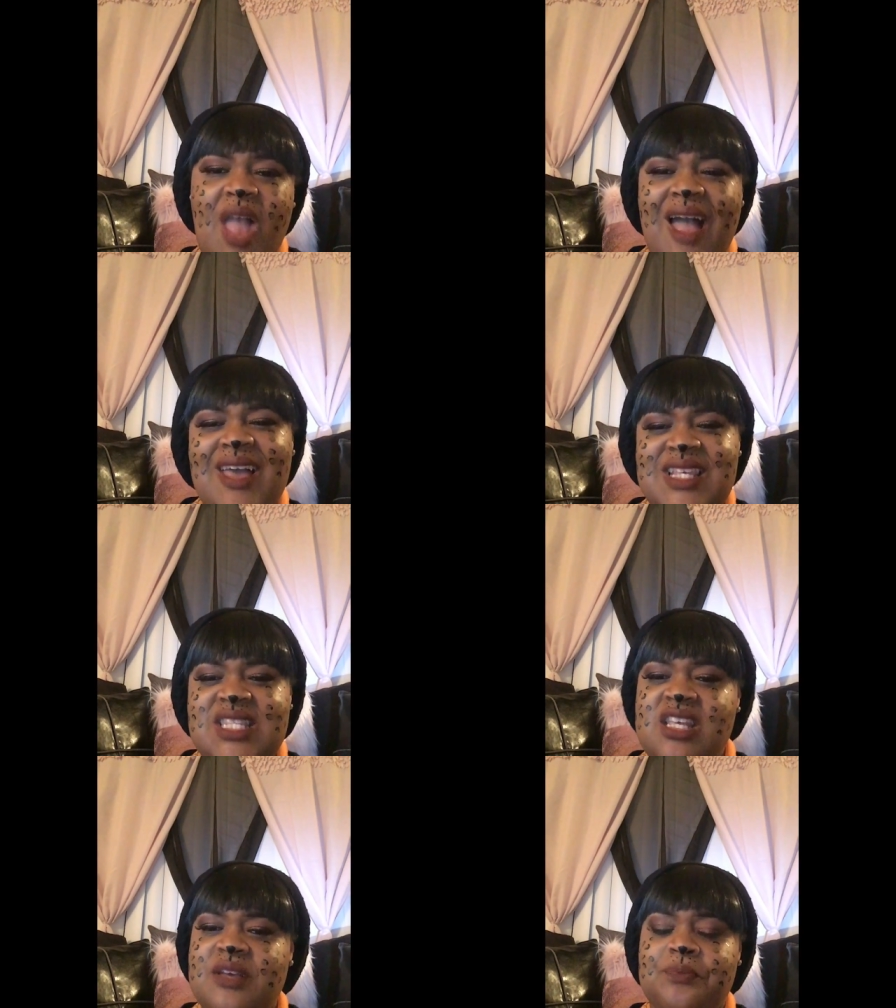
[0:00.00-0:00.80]
I can
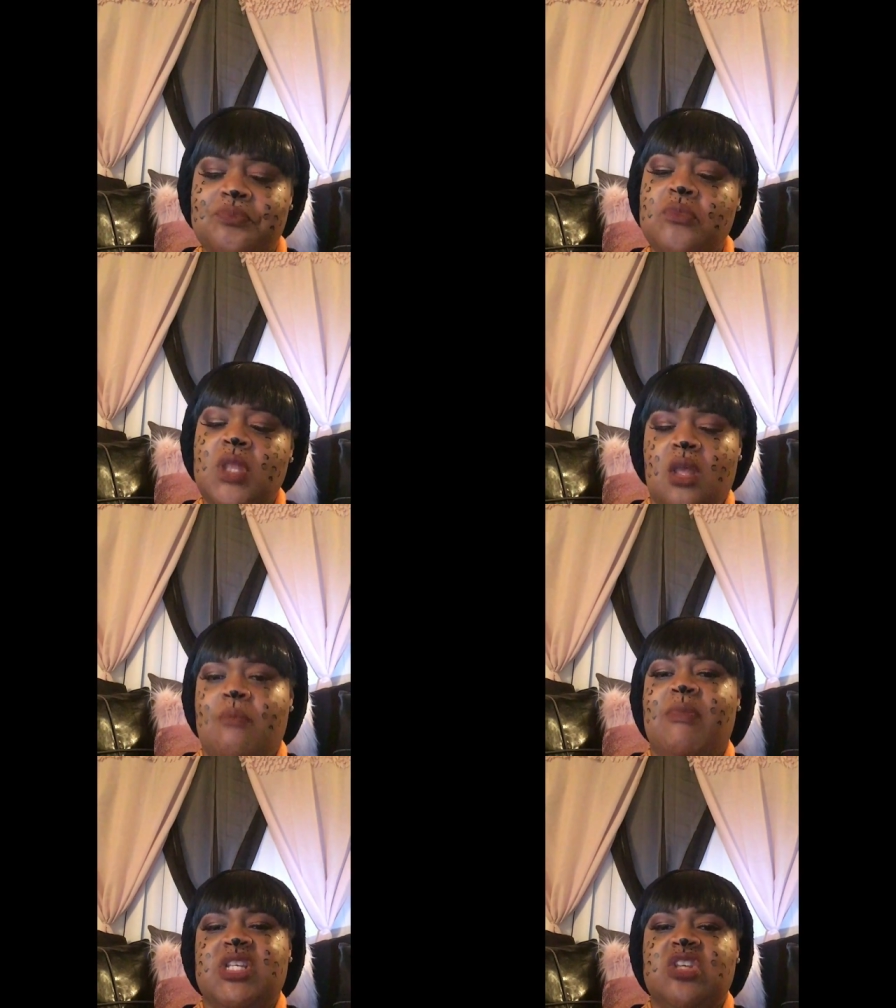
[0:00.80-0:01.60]
see
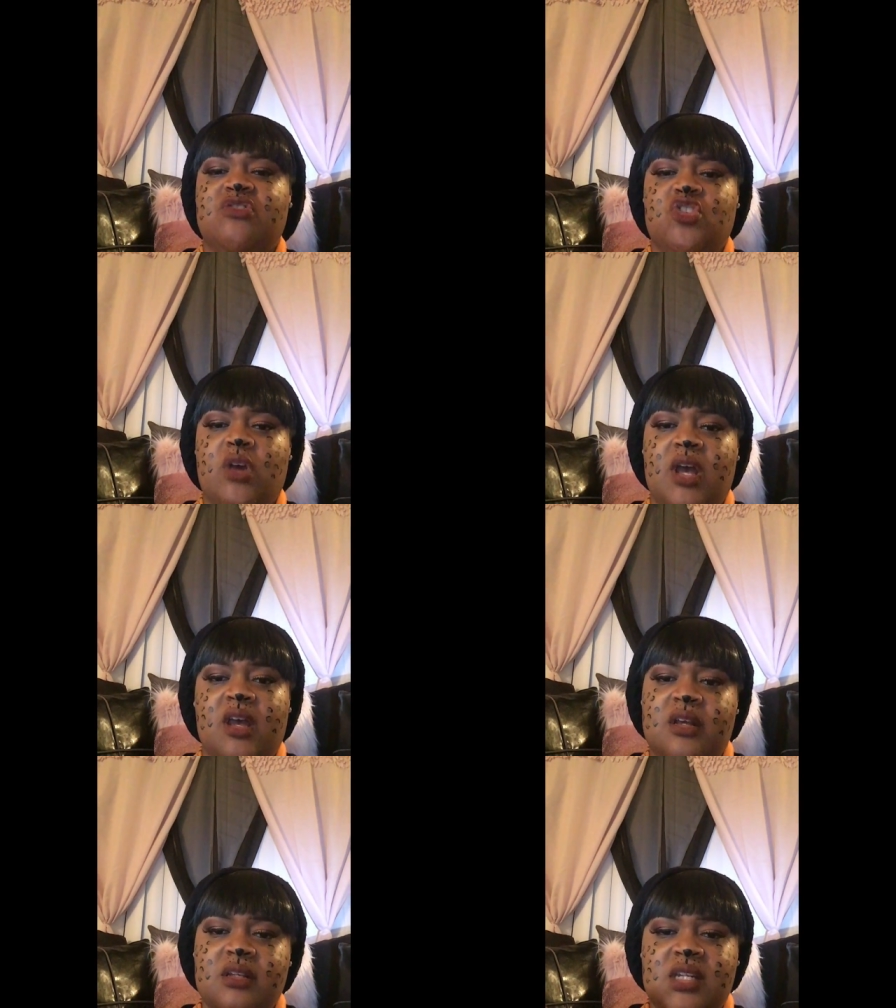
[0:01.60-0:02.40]
myself
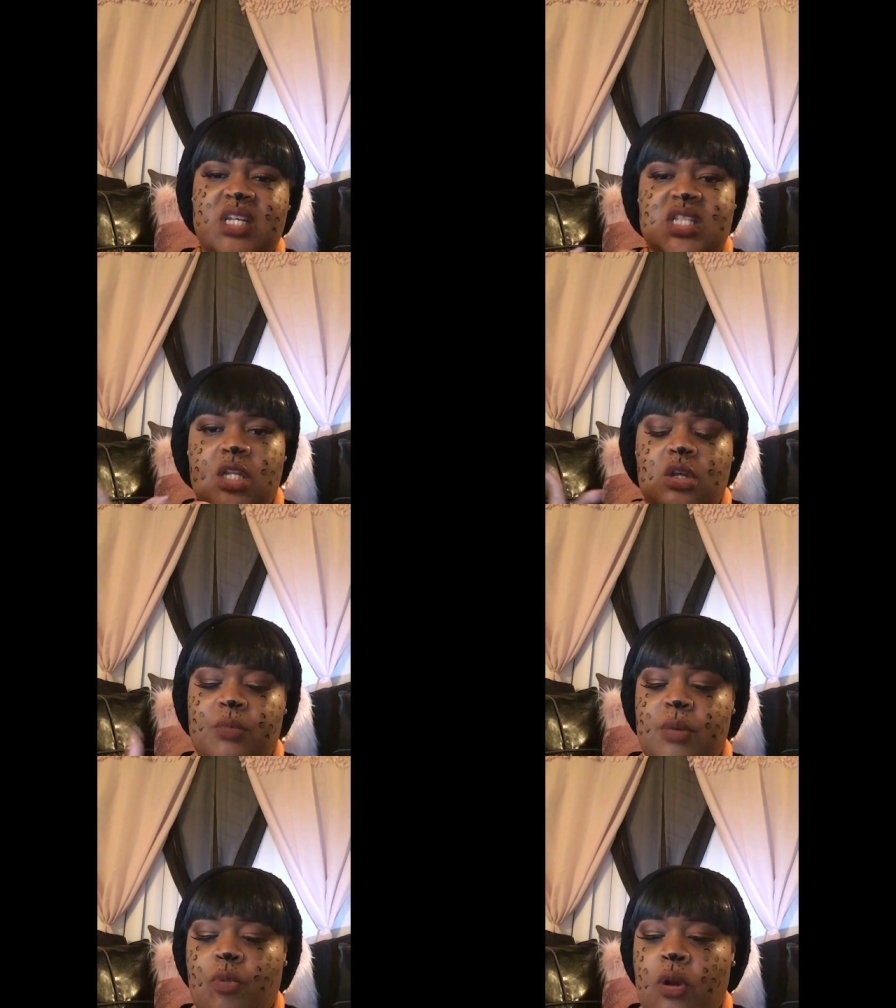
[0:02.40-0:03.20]
trying these a little
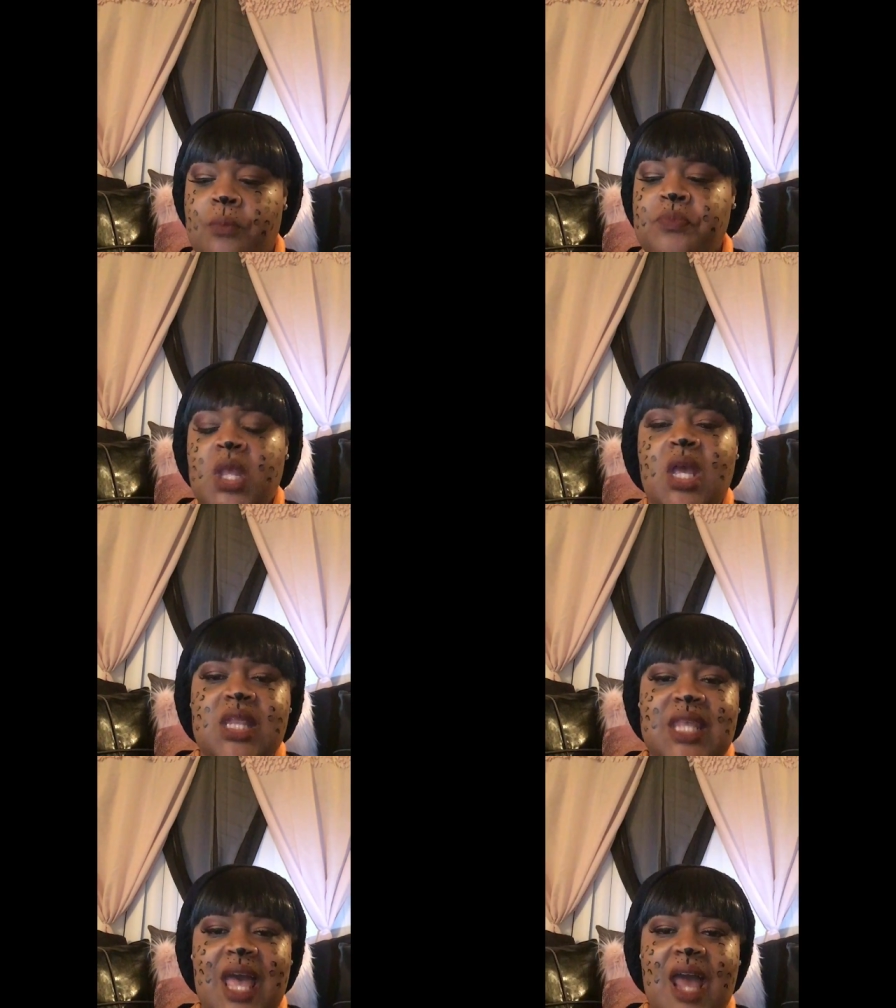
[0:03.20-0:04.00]
bit more.
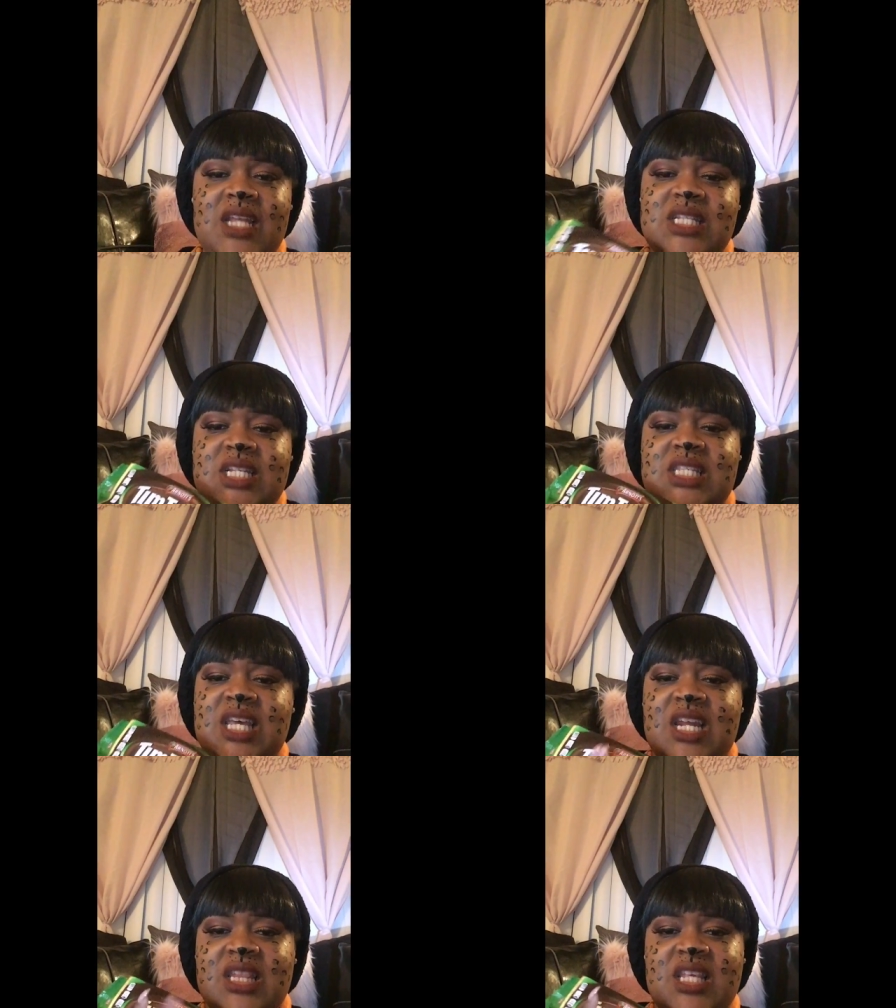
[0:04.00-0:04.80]
They honestly
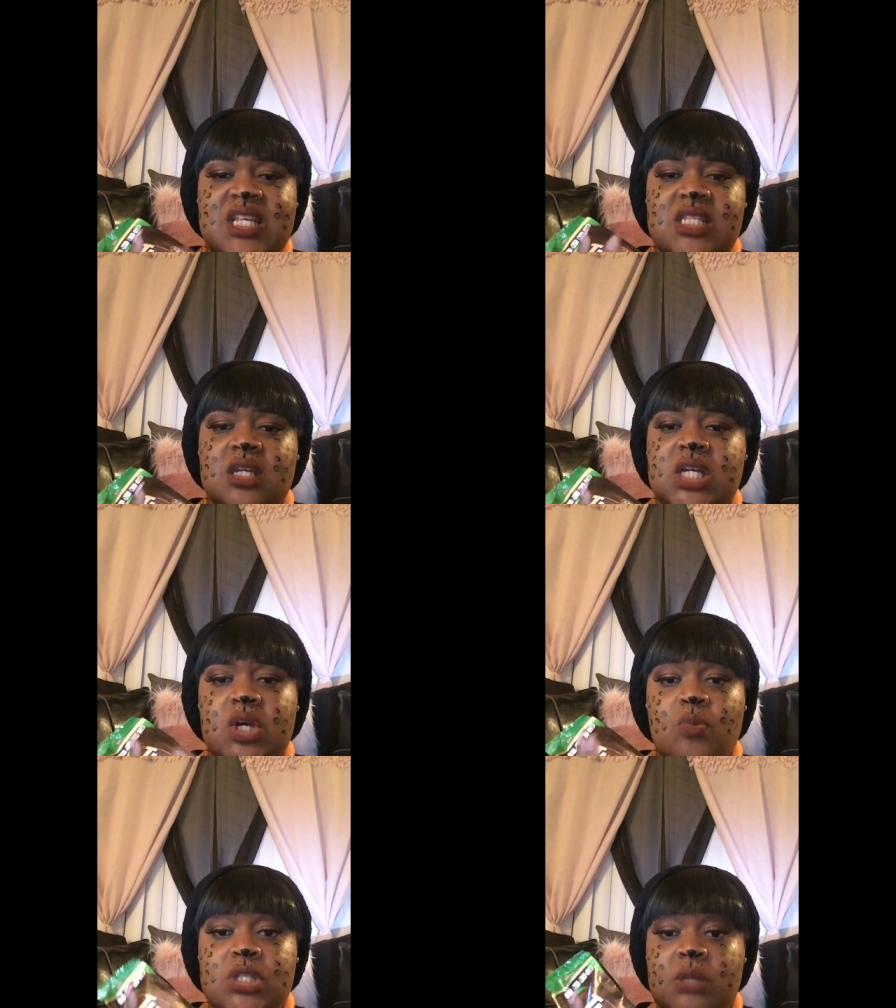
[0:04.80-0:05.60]
say that these are
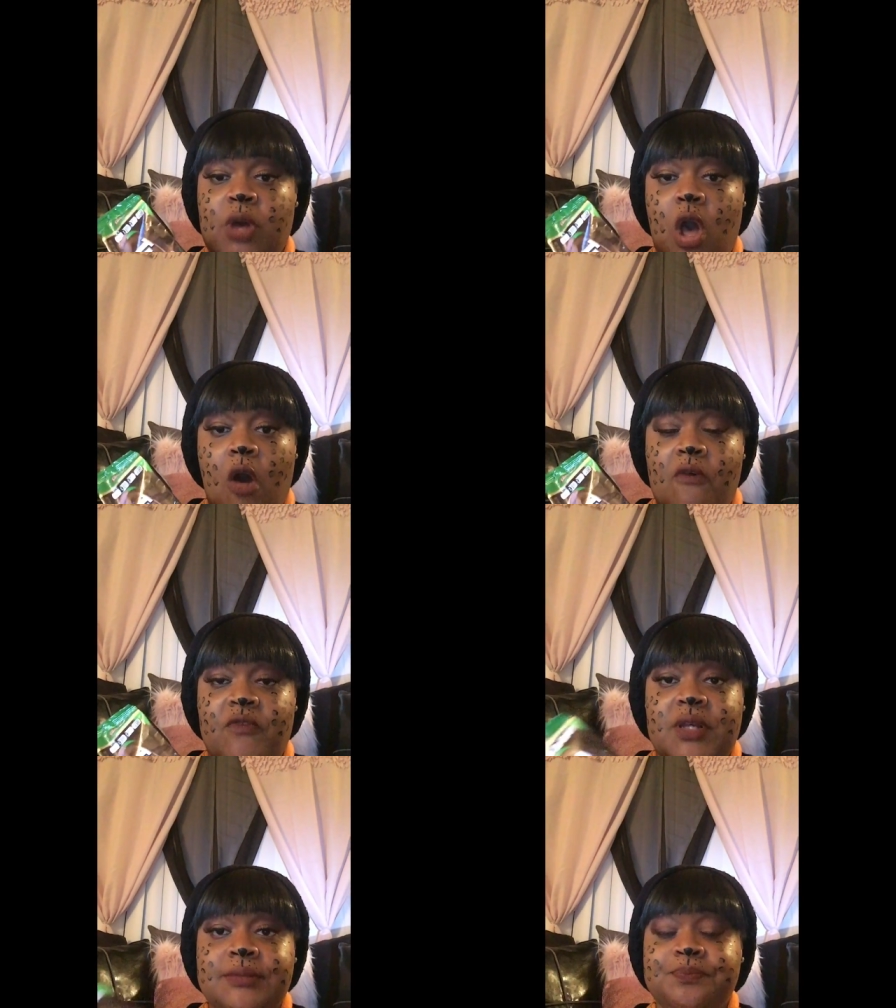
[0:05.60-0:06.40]
good with some
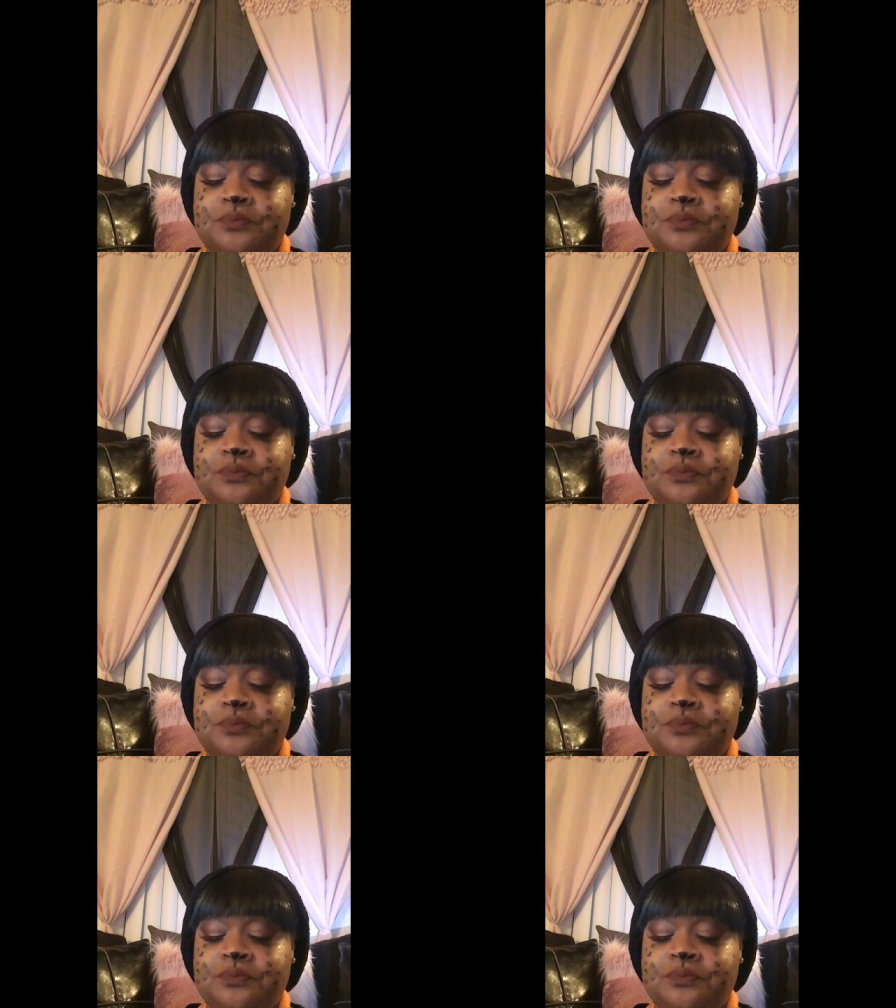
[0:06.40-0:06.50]
coffee.